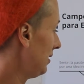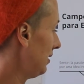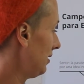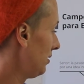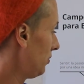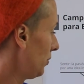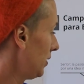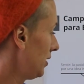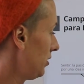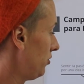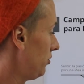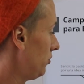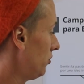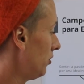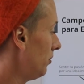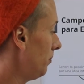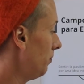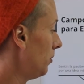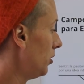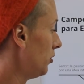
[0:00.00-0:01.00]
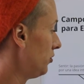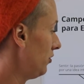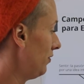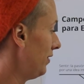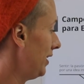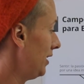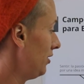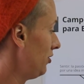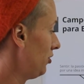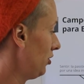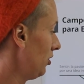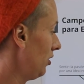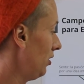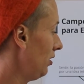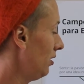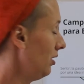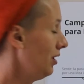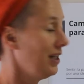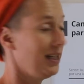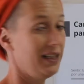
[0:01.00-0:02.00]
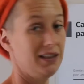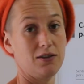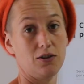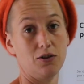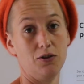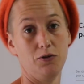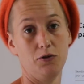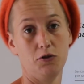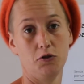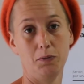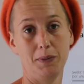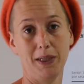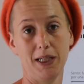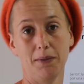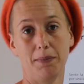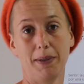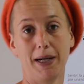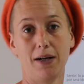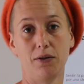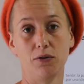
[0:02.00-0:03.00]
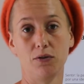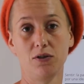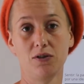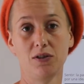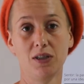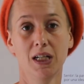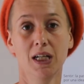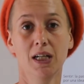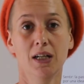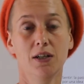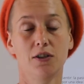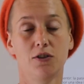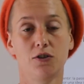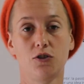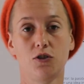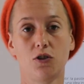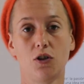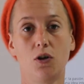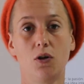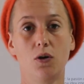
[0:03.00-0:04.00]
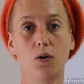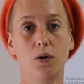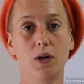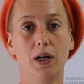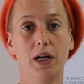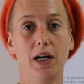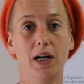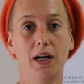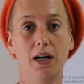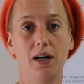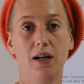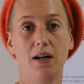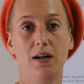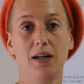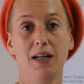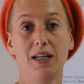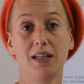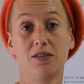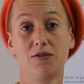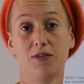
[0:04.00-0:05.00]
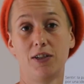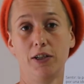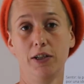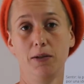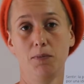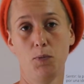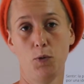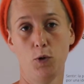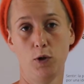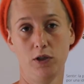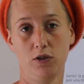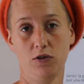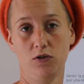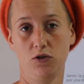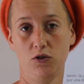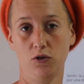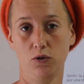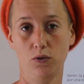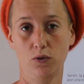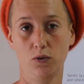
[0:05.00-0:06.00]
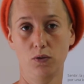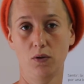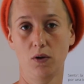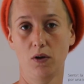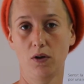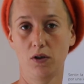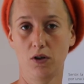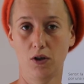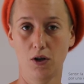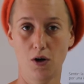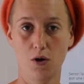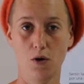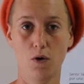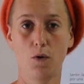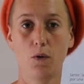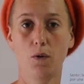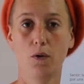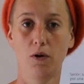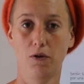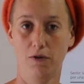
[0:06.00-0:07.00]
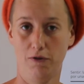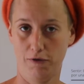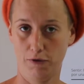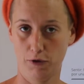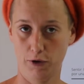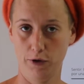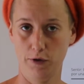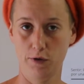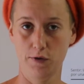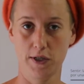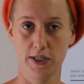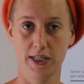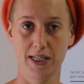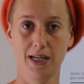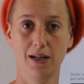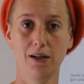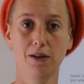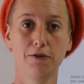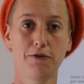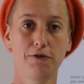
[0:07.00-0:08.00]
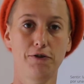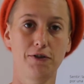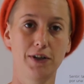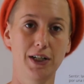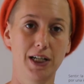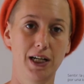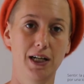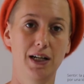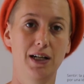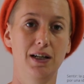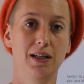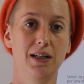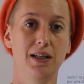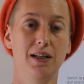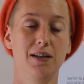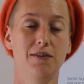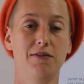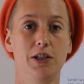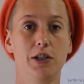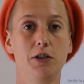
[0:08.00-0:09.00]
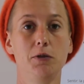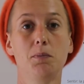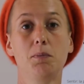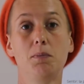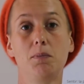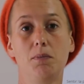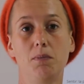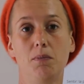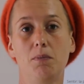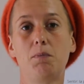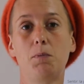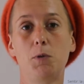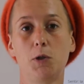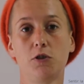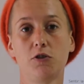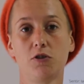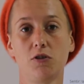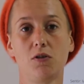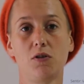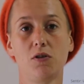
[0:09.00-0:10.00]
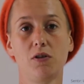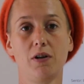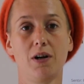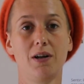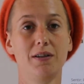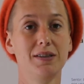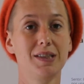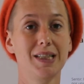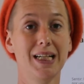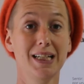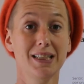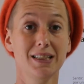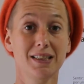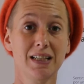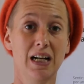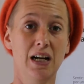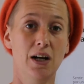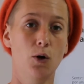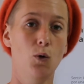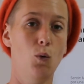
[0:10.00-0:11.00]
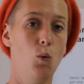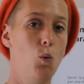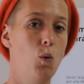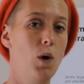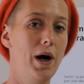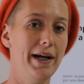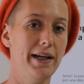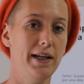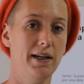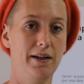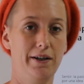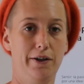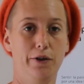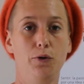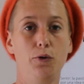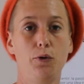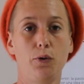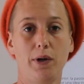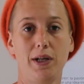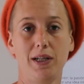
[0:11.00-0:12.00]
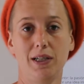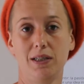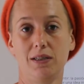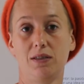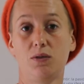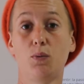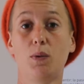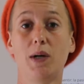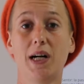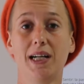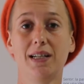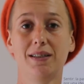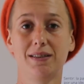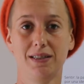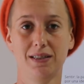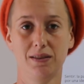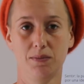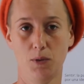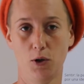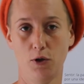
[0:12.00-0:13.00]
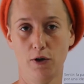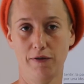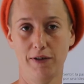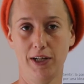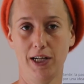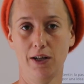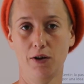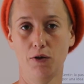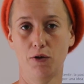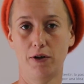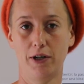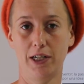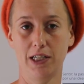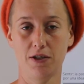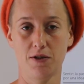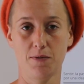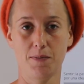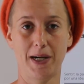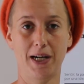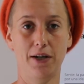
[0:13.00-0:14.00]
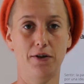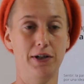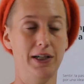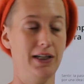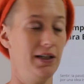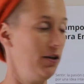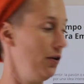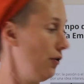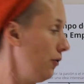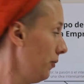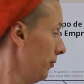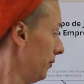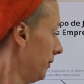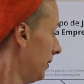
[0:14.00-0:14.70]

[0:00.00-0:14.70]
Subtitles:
is what your motivation is going to be about. So it's very important to know for yourself in a very personal context, why are you doing this? Why is this motivating or inspiring you?